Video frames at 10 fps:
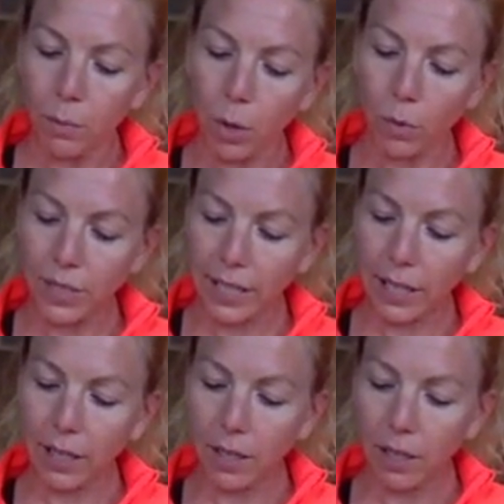
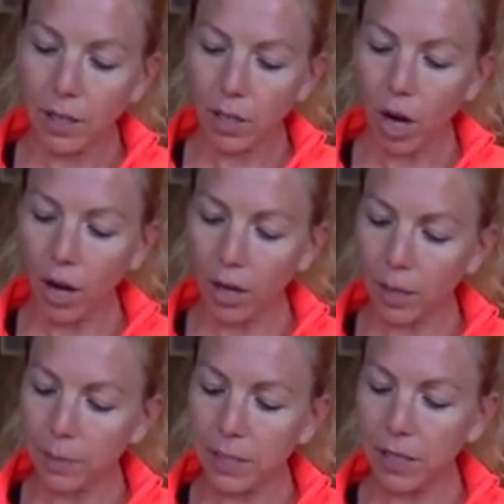protein,
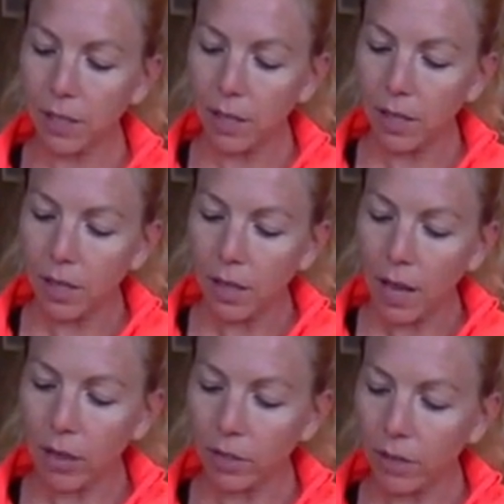carbs,
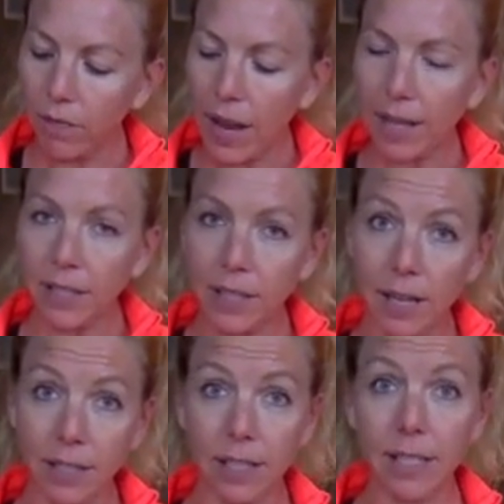healthy fats,
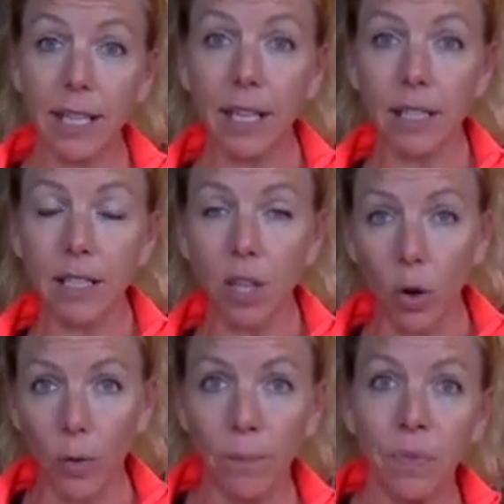nuts, and seeds.
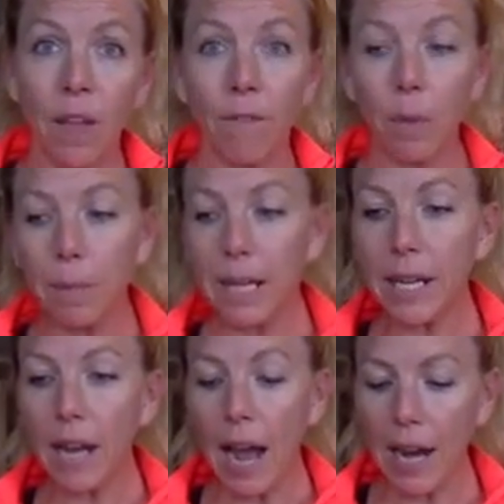So for
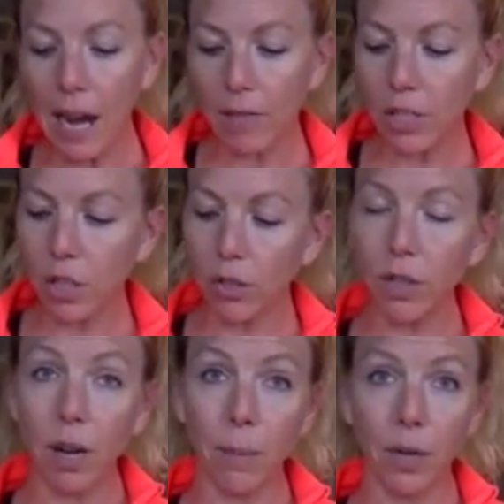me, I have a
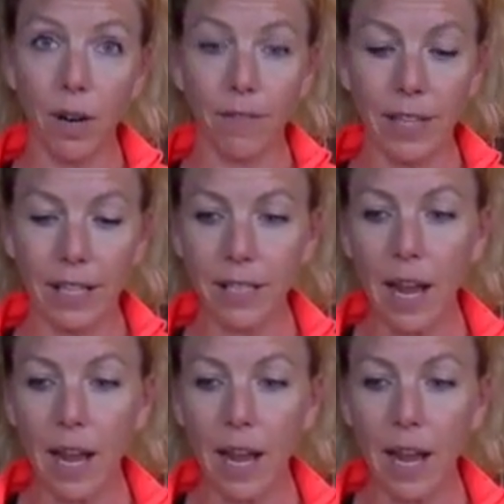certain number of these.